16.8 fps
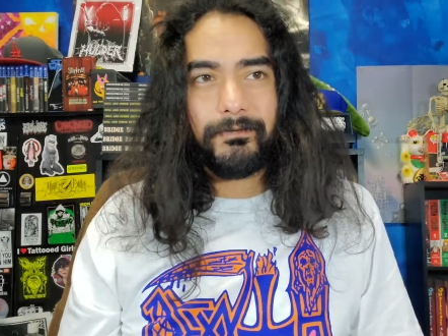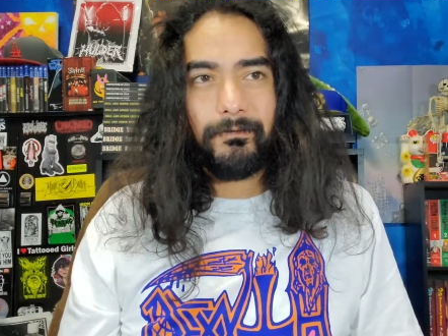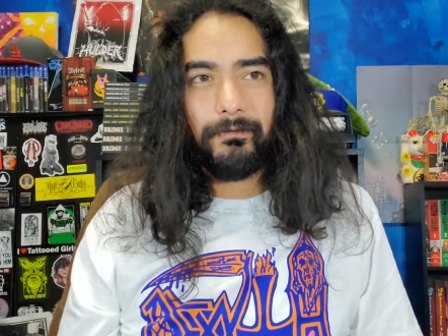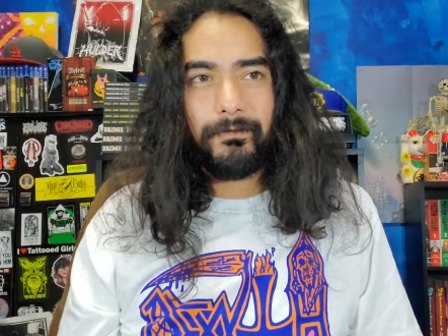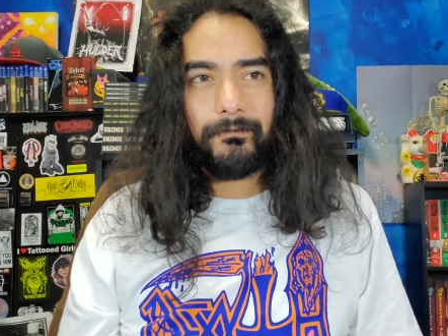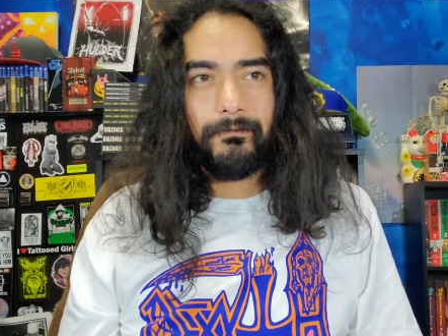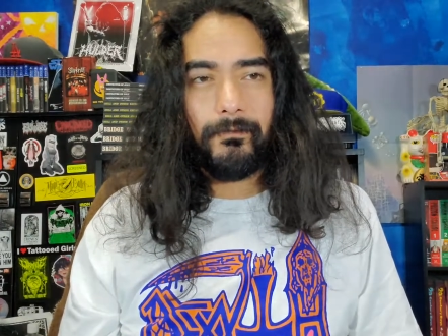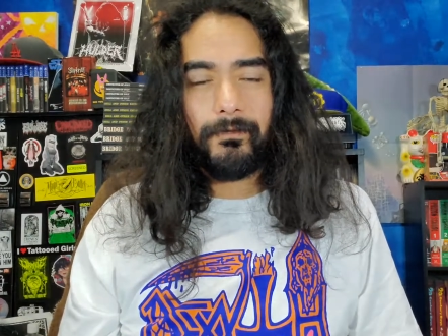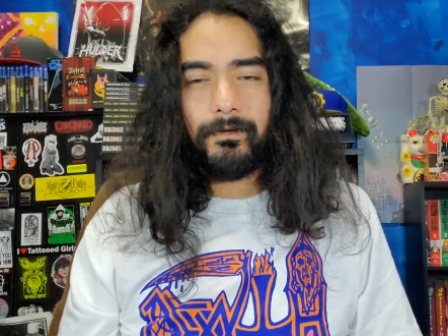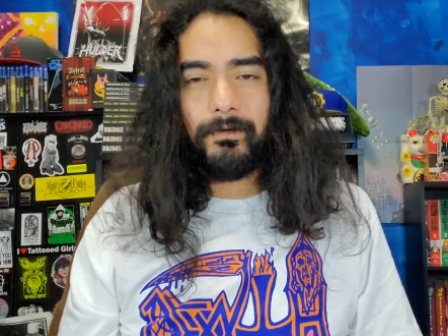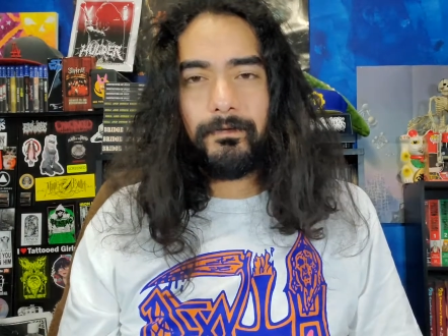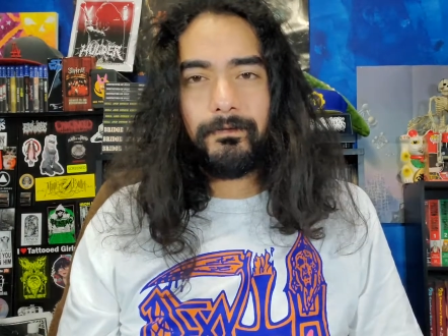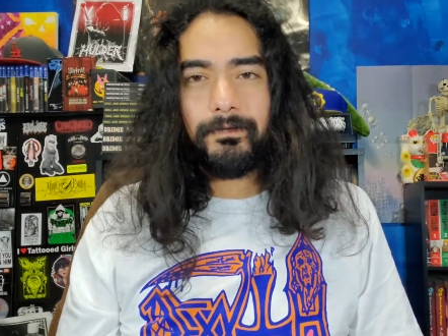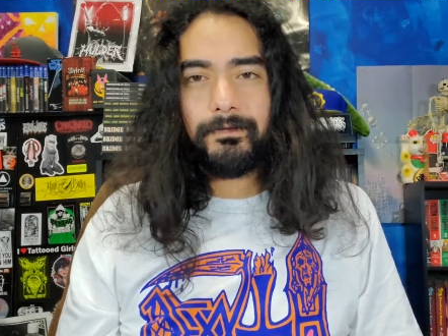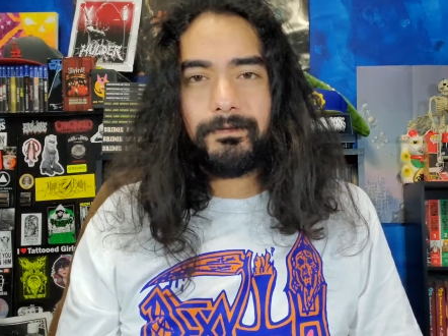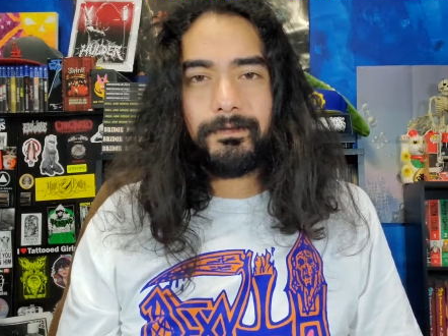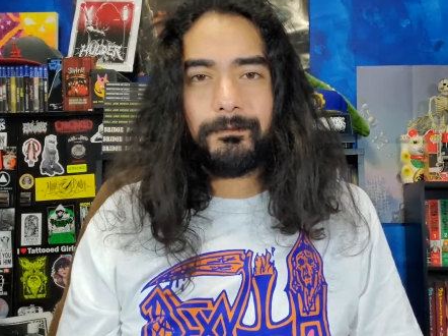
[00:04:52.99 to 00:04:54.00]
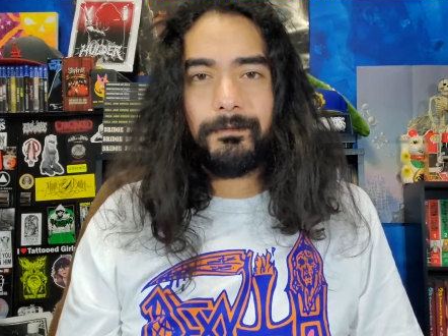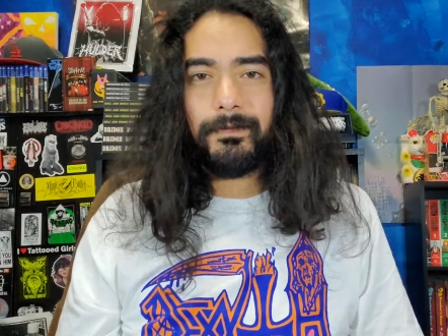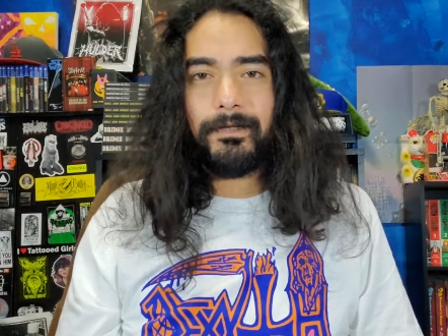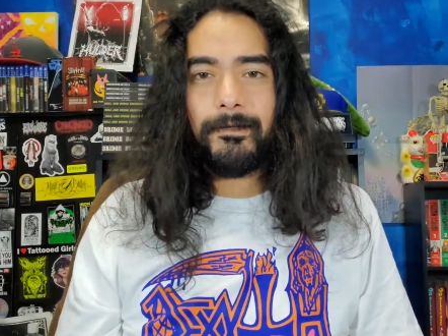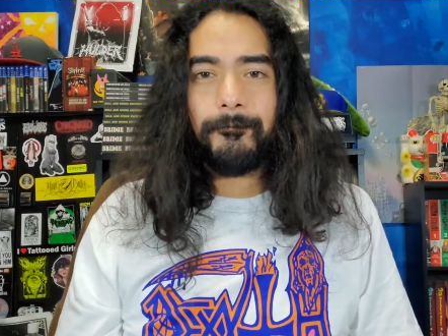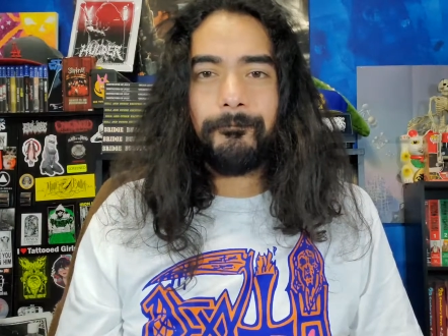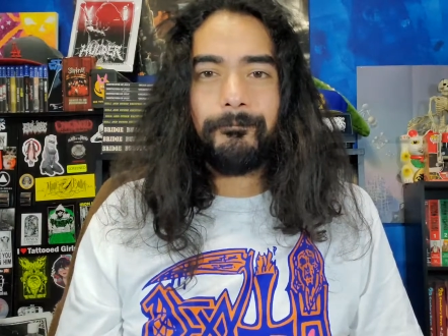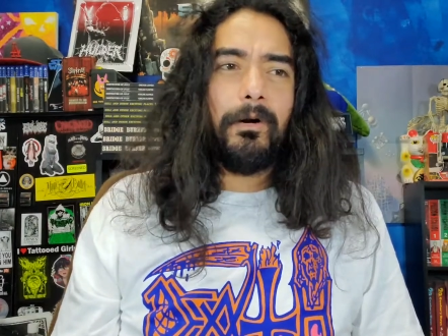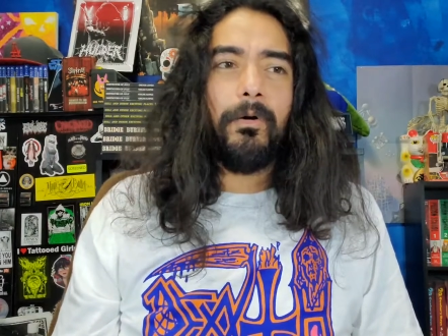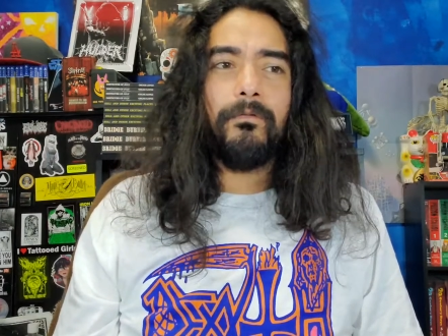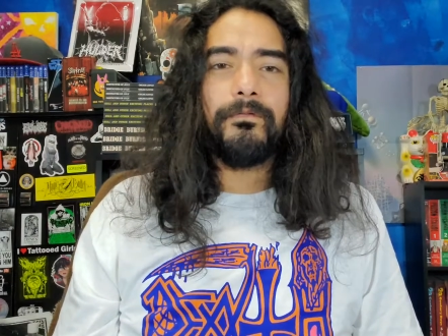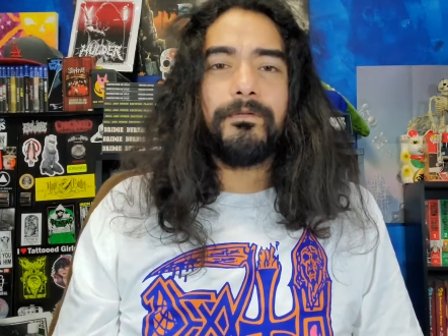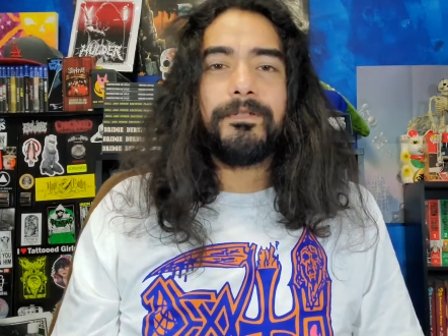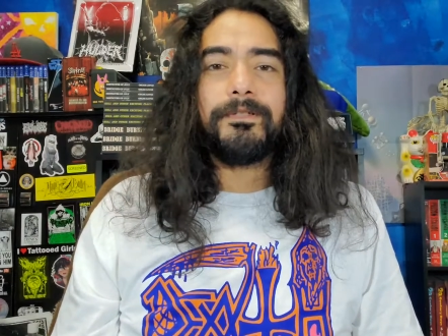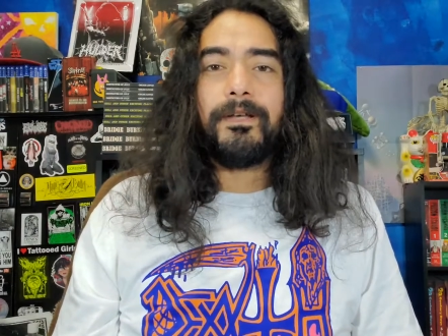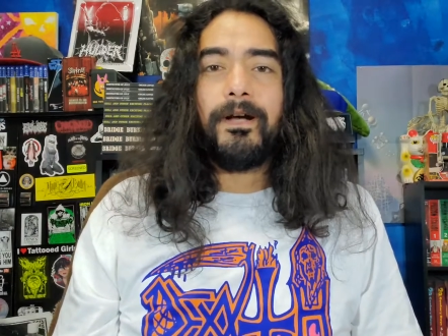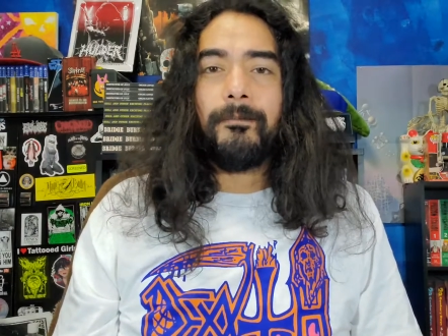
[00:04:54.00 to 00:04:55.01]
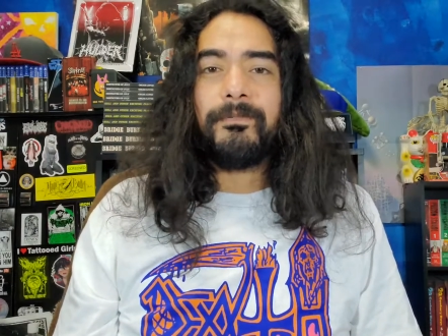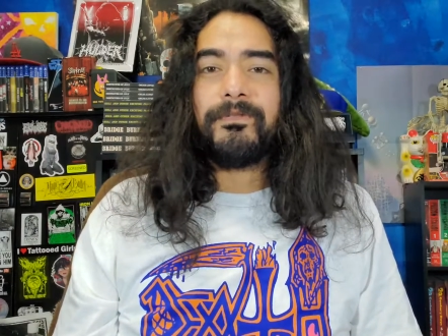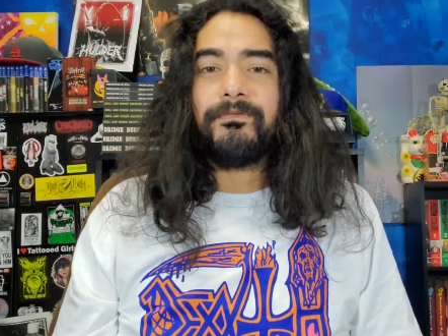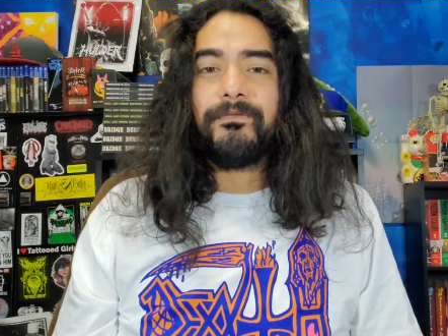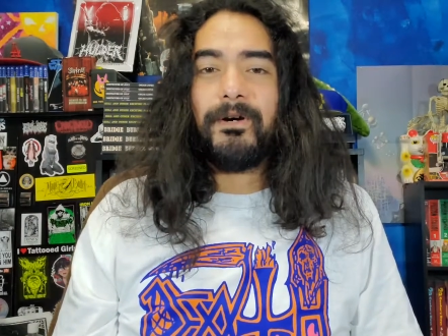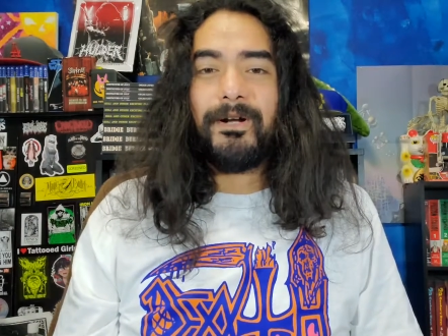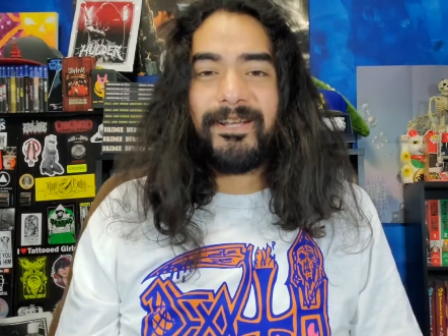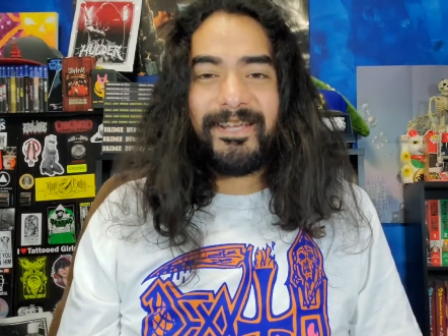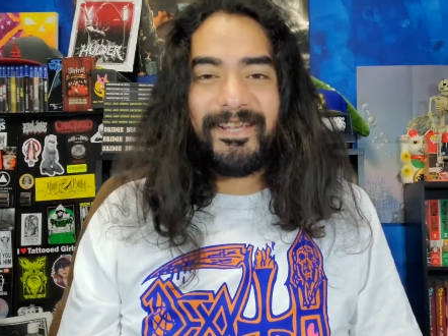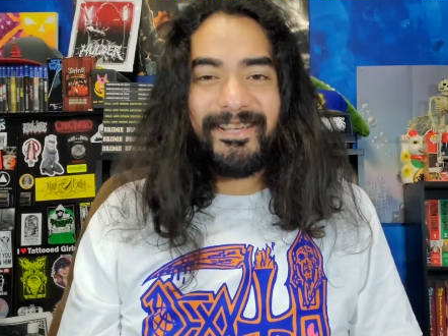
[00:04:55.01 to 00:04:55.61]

going for it other than just being over the top as fuck.